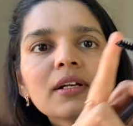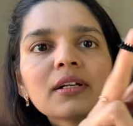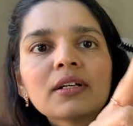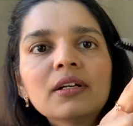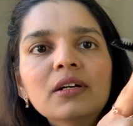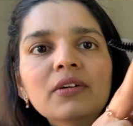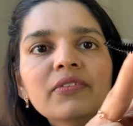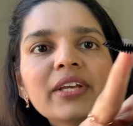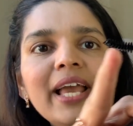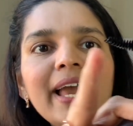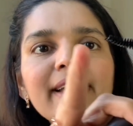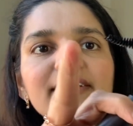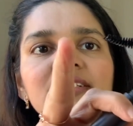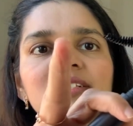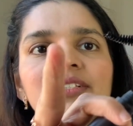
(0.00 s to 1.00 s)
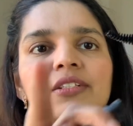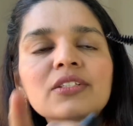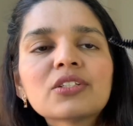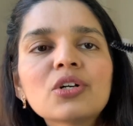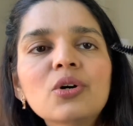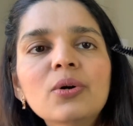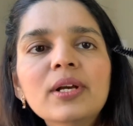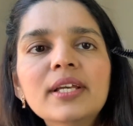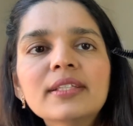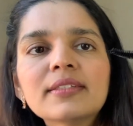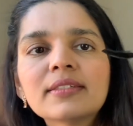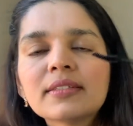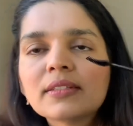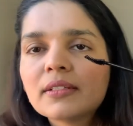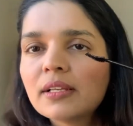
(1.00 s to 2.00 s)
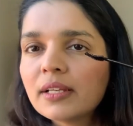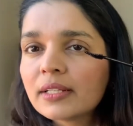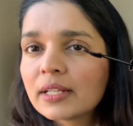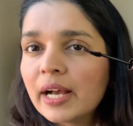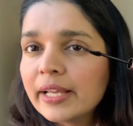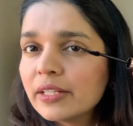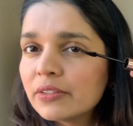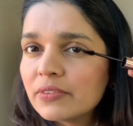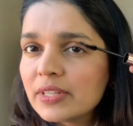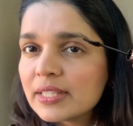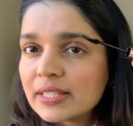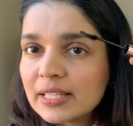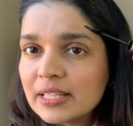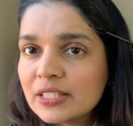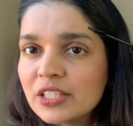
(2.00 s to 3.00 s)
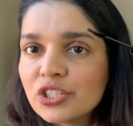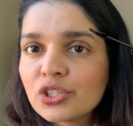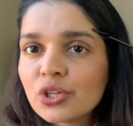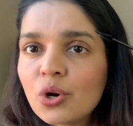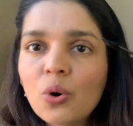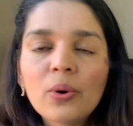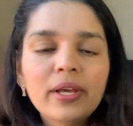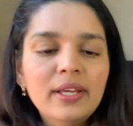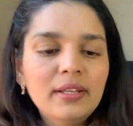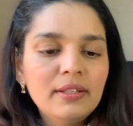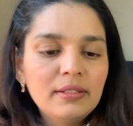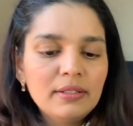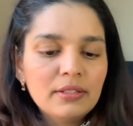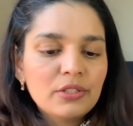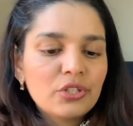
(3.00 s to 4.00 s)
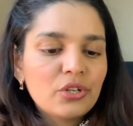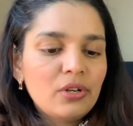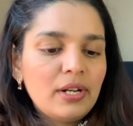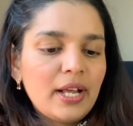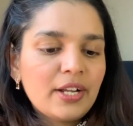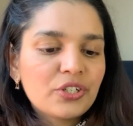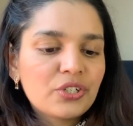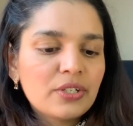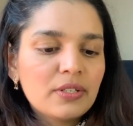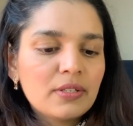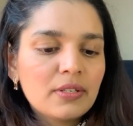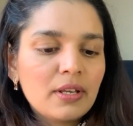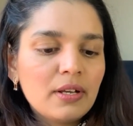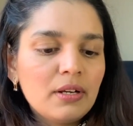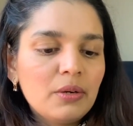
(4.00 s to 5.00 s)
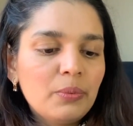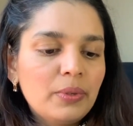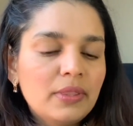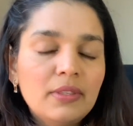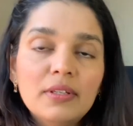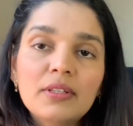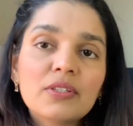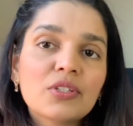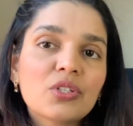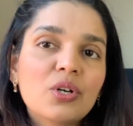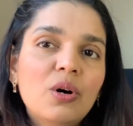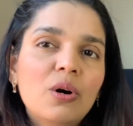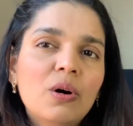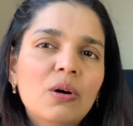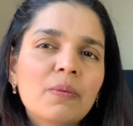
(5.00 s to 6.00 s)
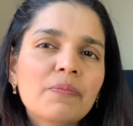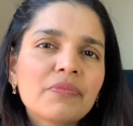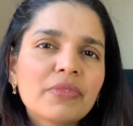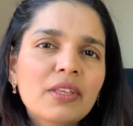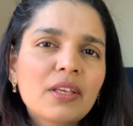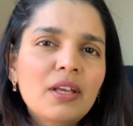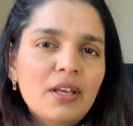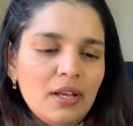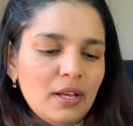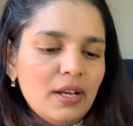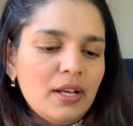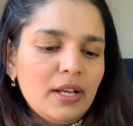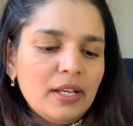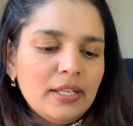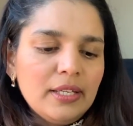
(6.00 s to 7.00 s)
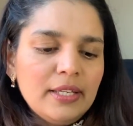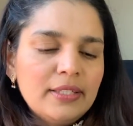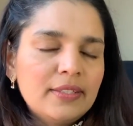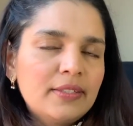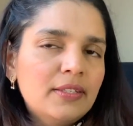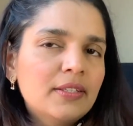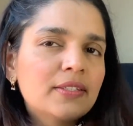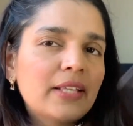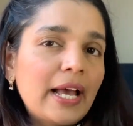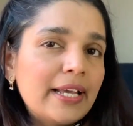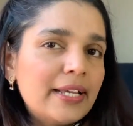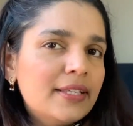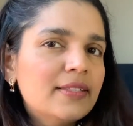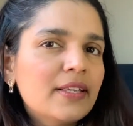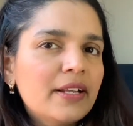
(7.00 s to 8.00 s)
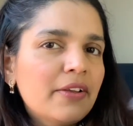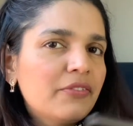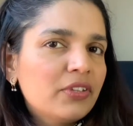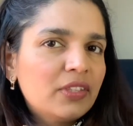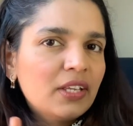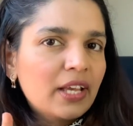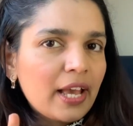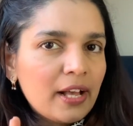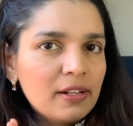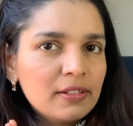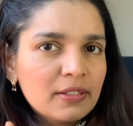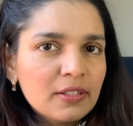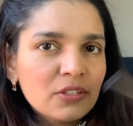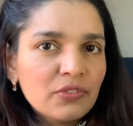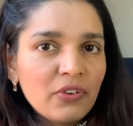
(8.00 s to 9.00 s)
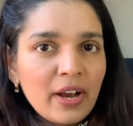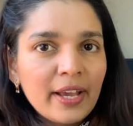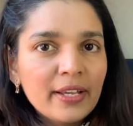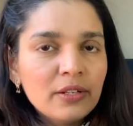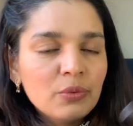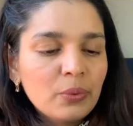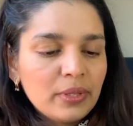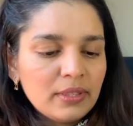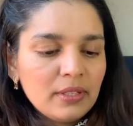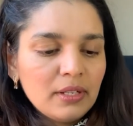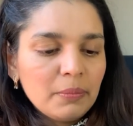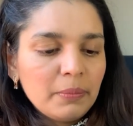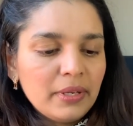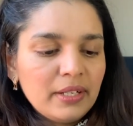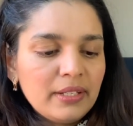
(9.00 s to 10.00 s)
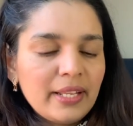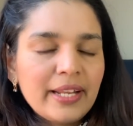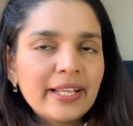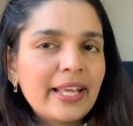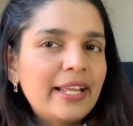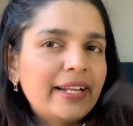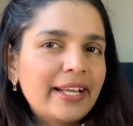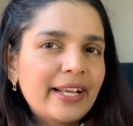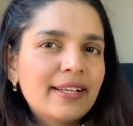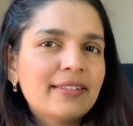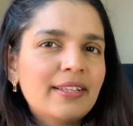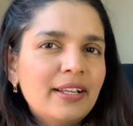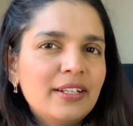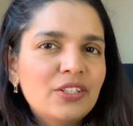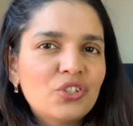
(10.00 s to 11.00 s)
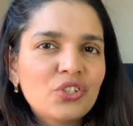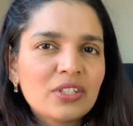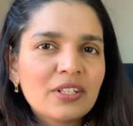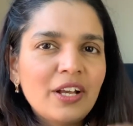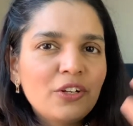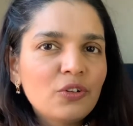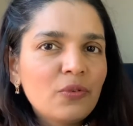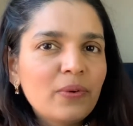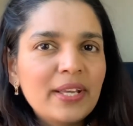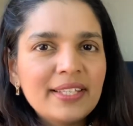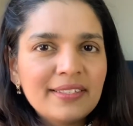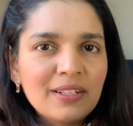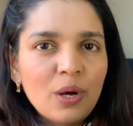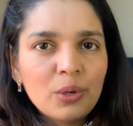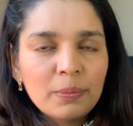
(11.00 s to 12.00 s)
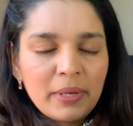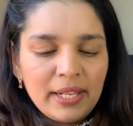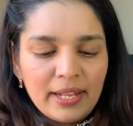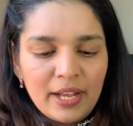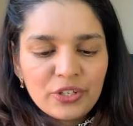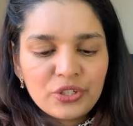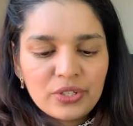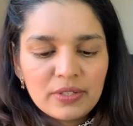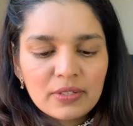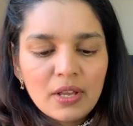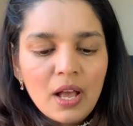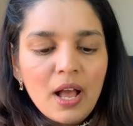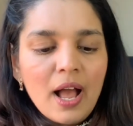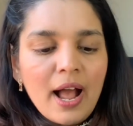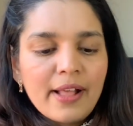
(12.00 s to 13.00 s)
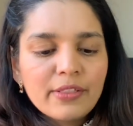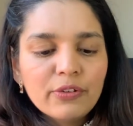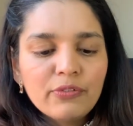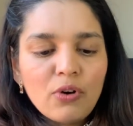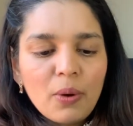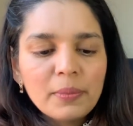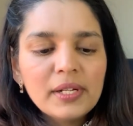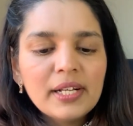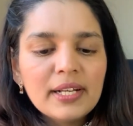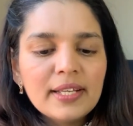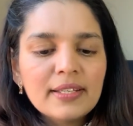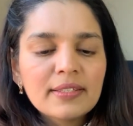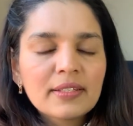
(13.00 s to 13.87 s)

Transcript: curvy end, so it's it kind of is easy to go in to your lashes here with this. So it's the size and everything else is fine with it, but then again, like I said, it just kind of weighs down my lashes. And the formula is